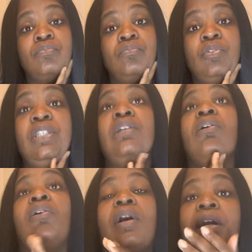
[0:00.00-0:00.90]
We
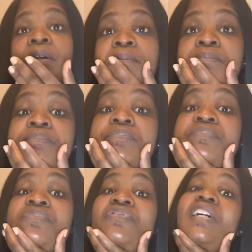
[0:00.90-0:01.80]
are
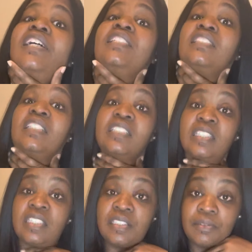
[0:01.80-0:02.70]
very
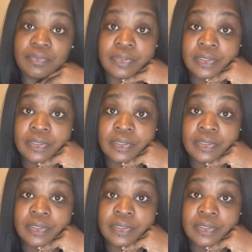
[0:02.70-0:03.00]
sensitive